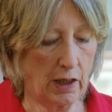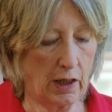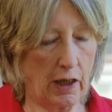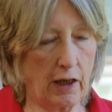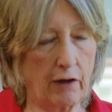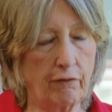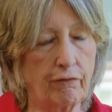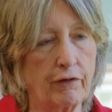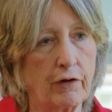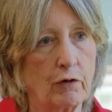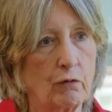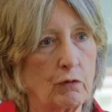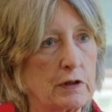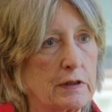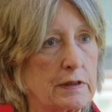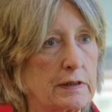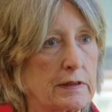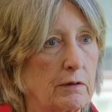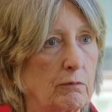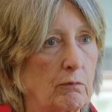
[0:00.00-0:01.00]
If there
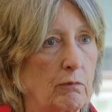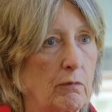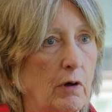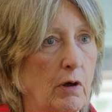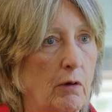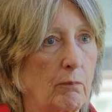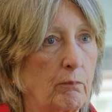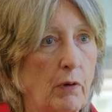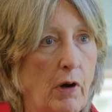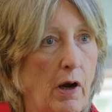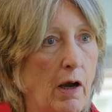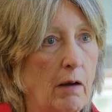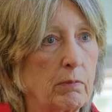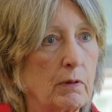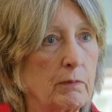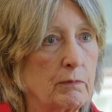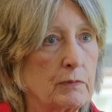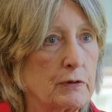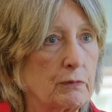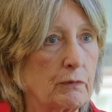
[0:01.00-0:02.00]
was
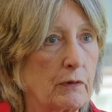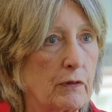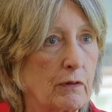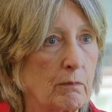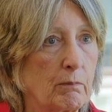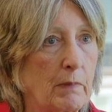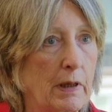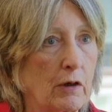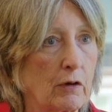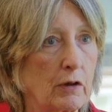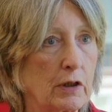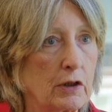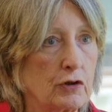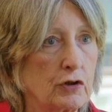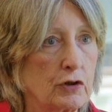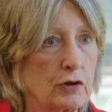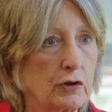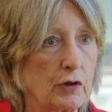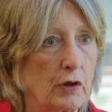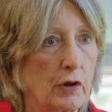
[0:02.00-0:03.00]
problems with the
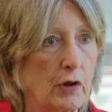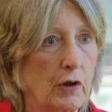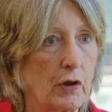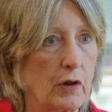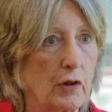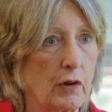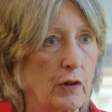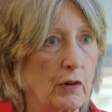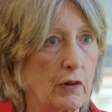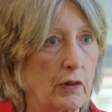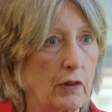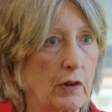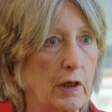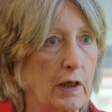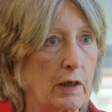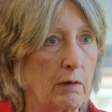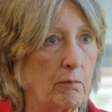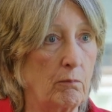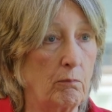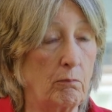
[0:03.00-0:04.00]
marriage,
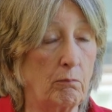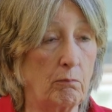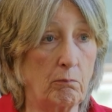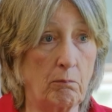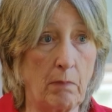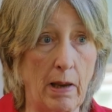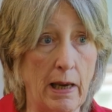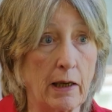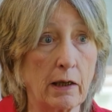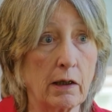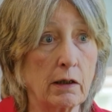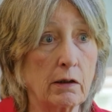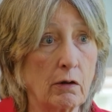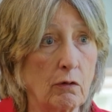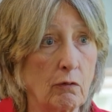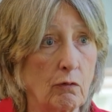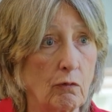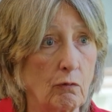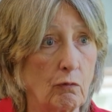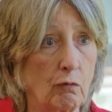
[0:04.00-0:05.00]
the
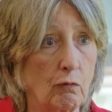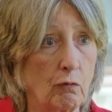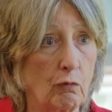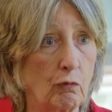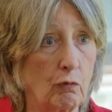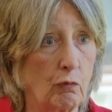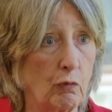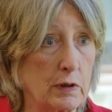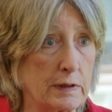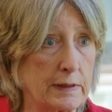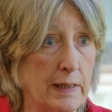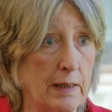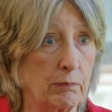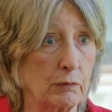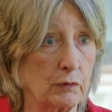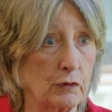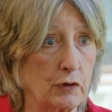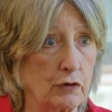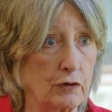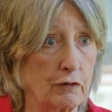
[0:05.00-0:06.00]
man was
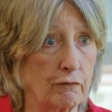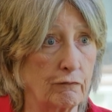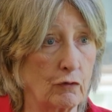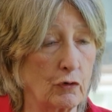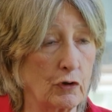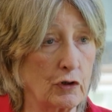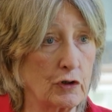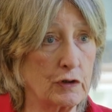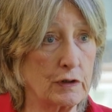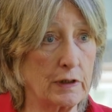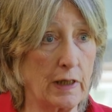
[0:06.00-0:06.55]
able to divorce